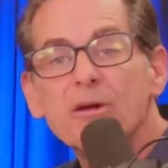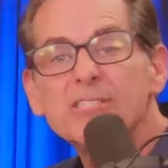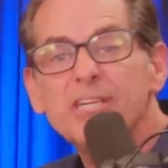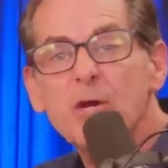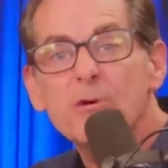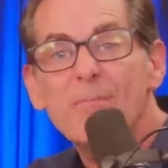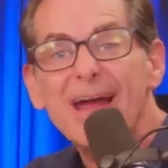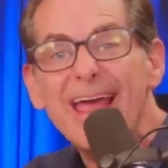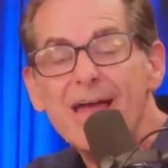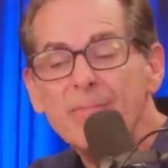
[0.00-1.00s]
going to see you in
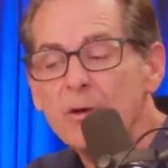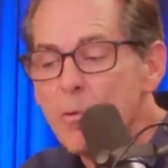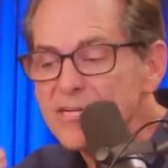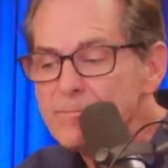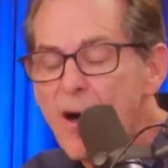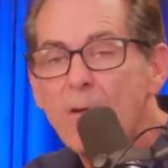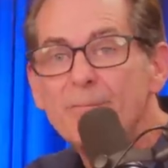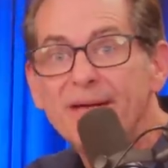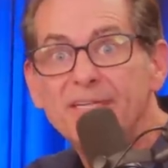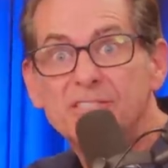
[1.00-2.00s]
Miami, West Palm
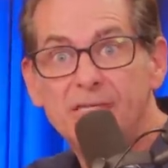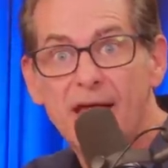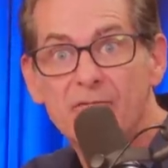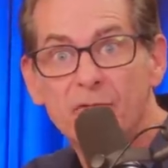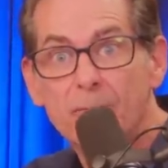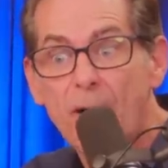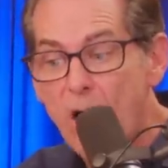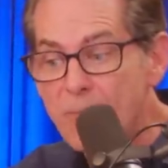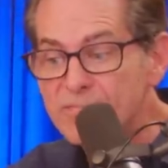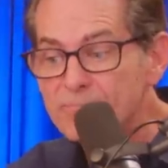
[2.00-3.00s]
Beach, Denver, Palm
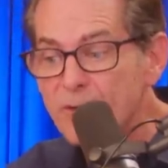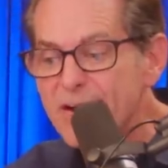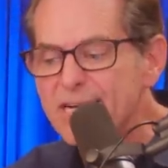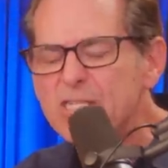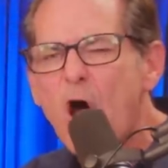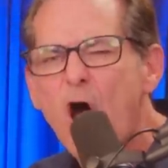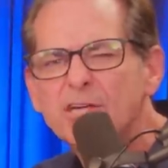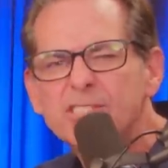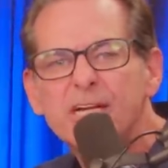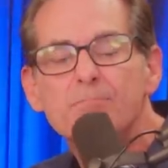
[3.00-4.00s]
Springs,
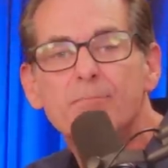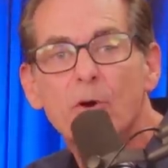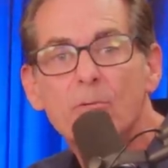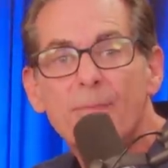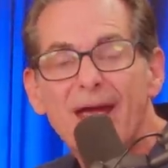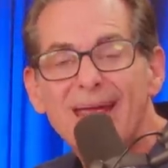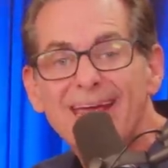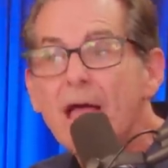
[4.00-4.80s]
Austin, Burbank.